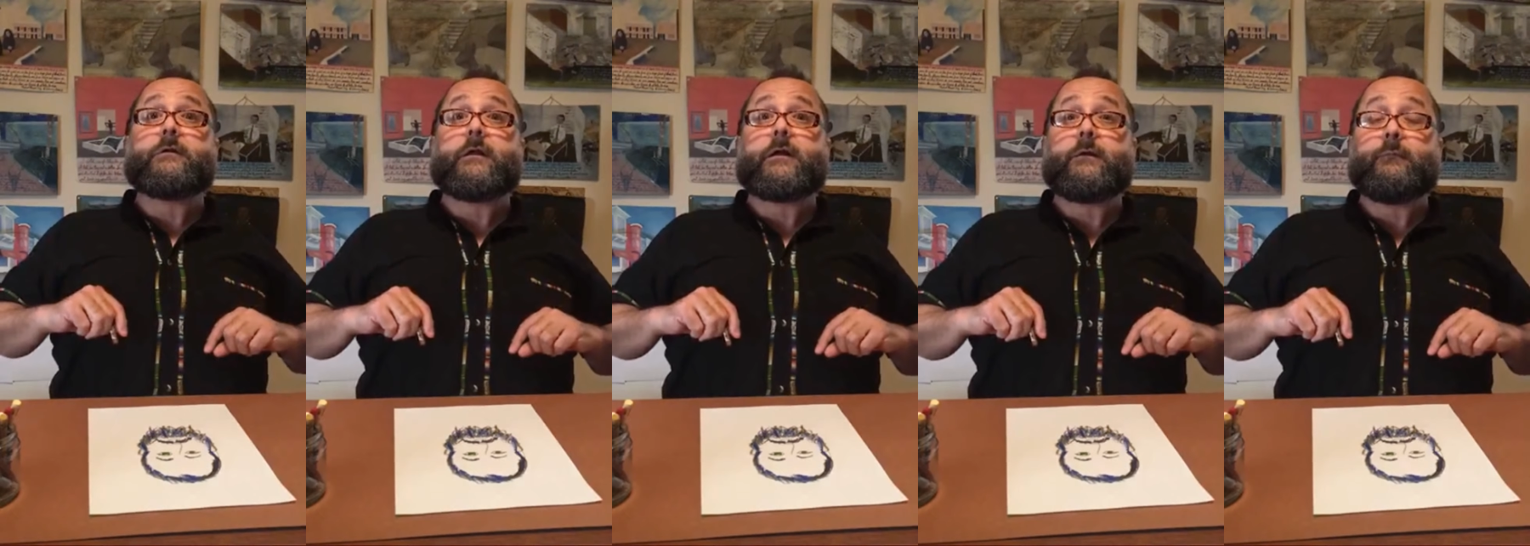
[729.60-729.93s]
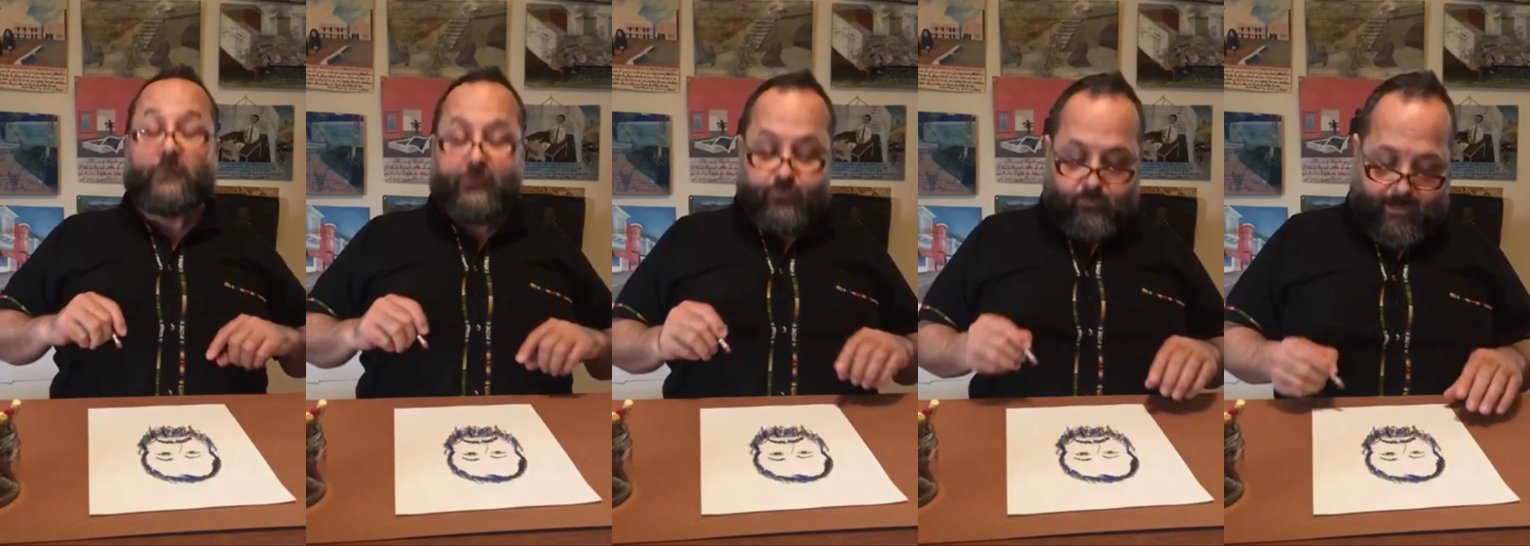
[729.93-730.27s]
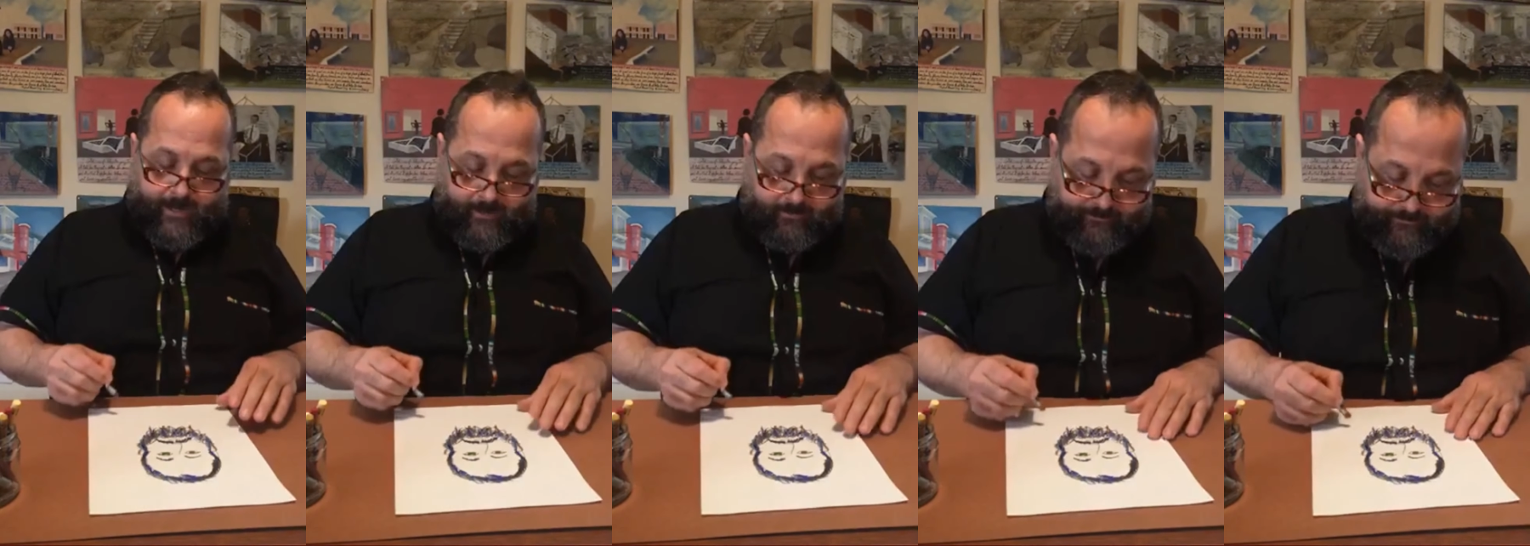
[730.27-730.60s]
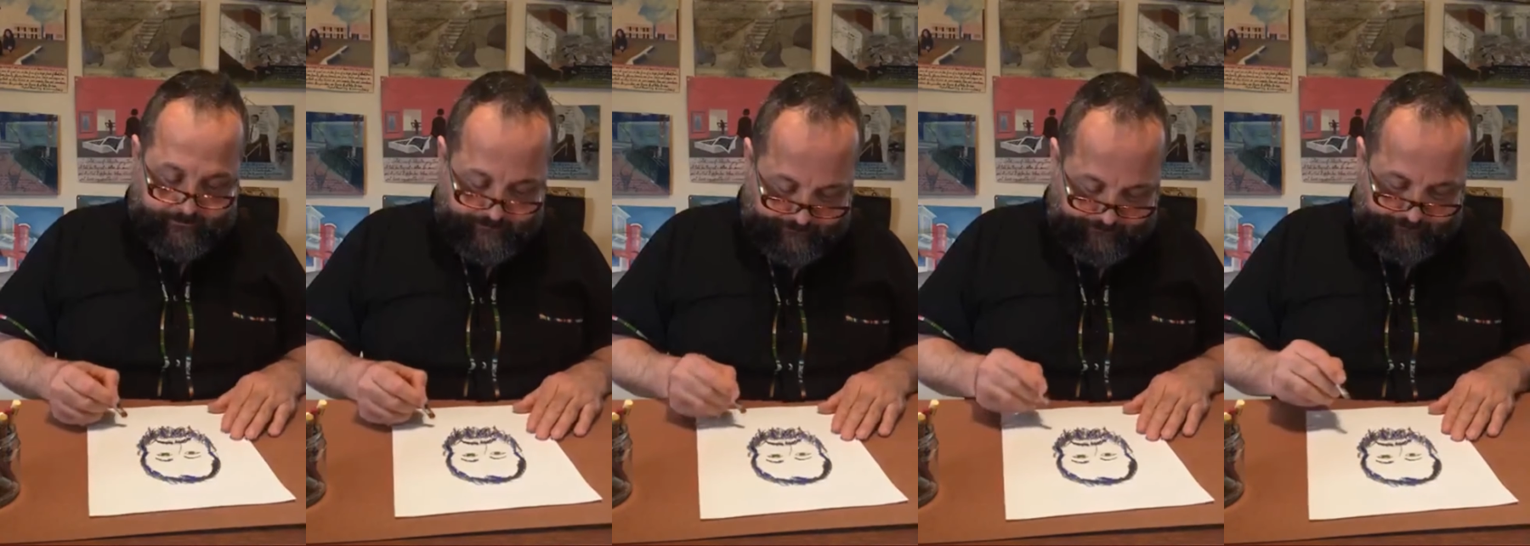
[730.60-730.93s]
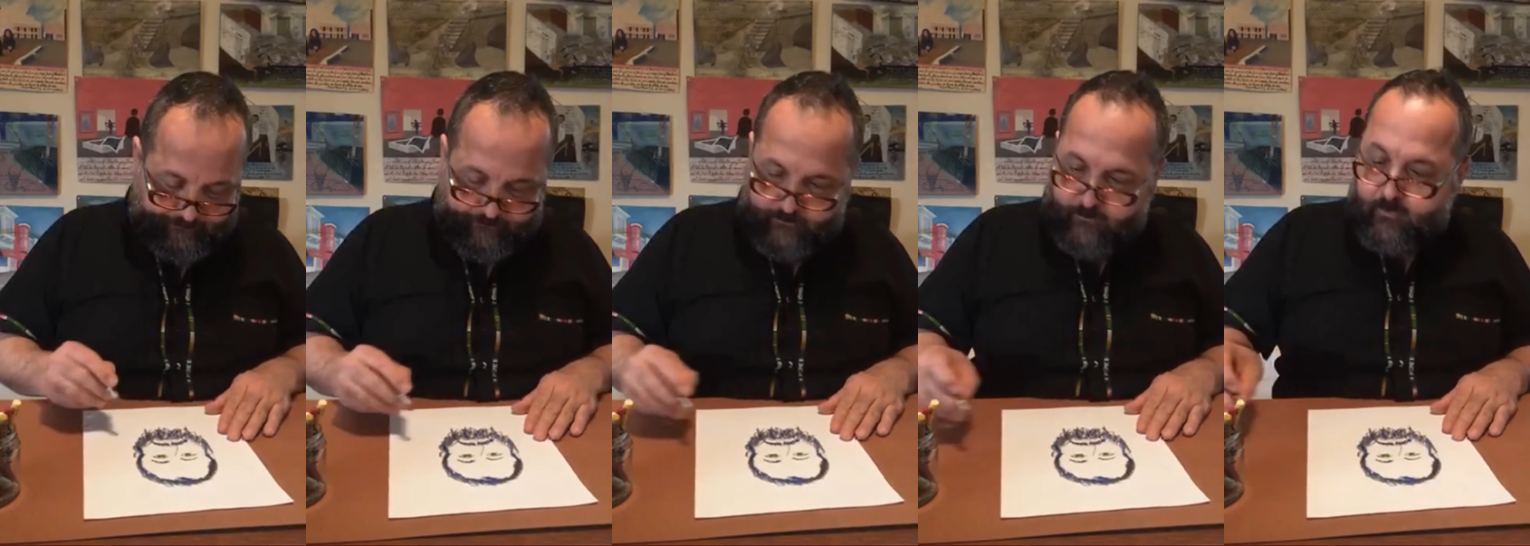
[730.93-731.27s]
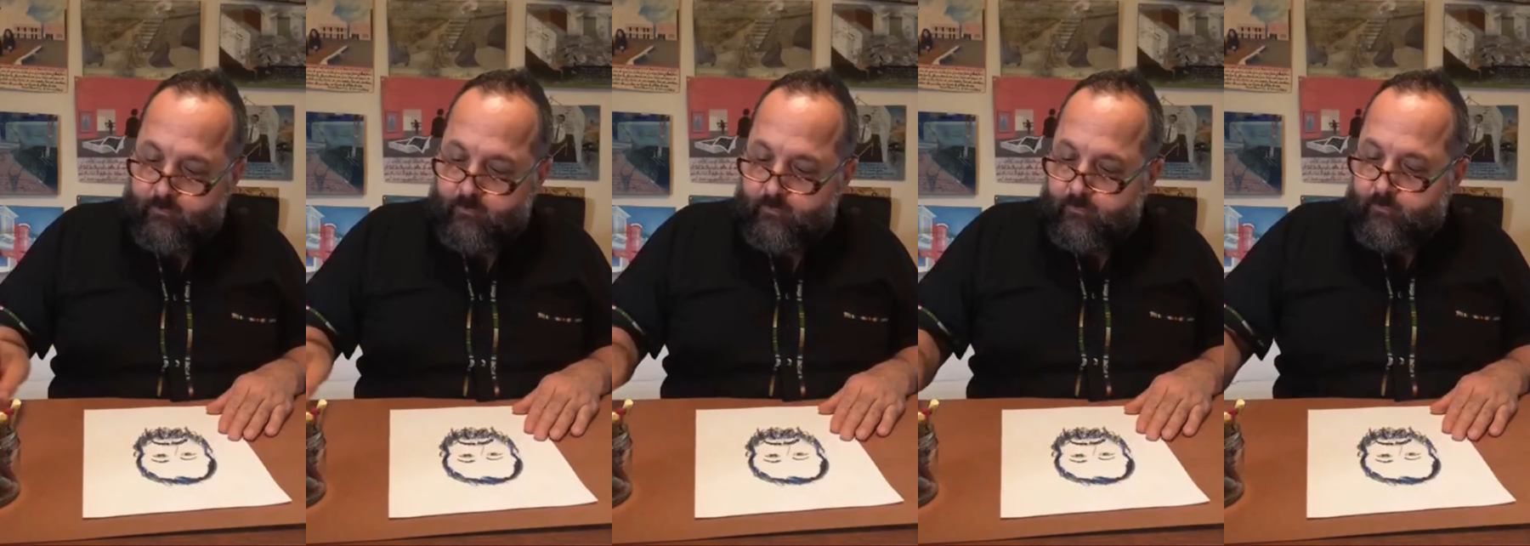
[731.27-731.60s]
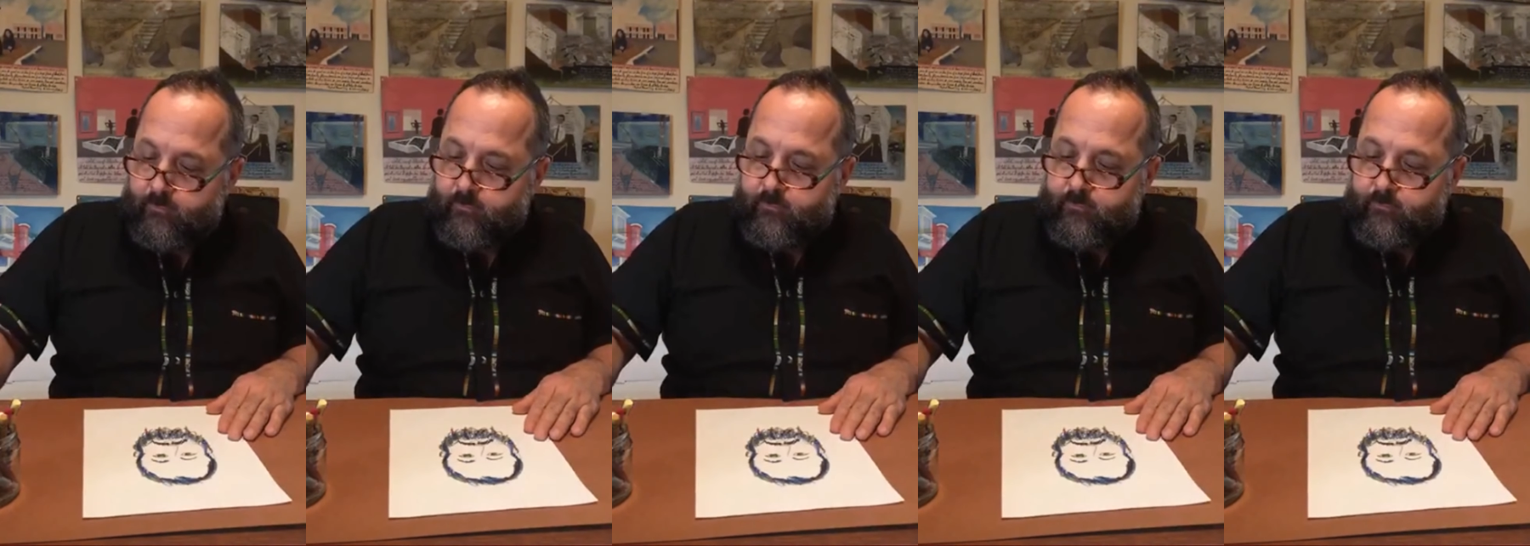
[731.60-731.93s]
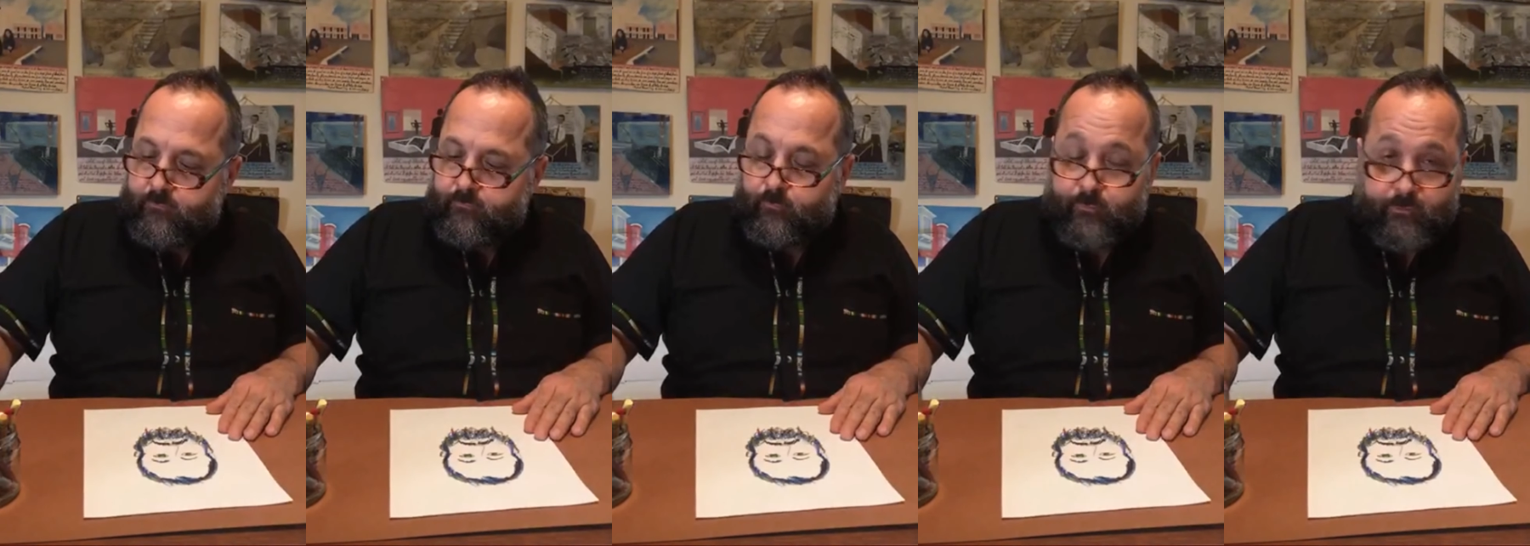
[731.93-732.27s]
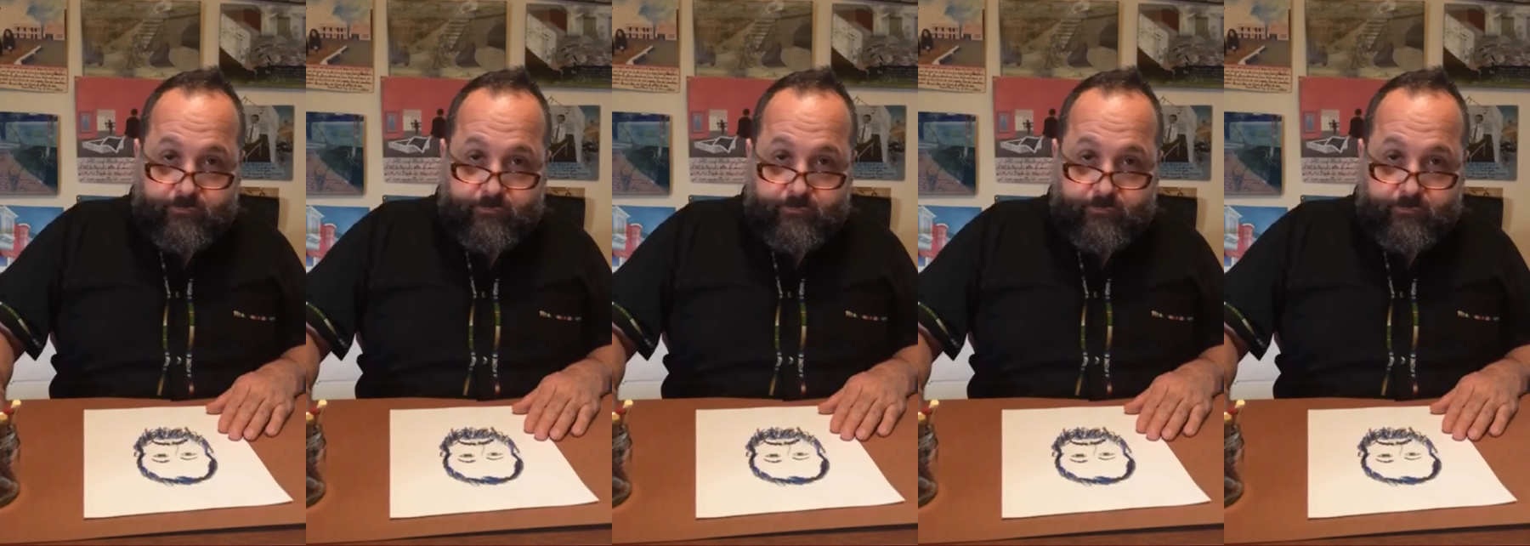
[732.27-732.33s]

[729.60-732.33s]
look like I'm a giraffe. So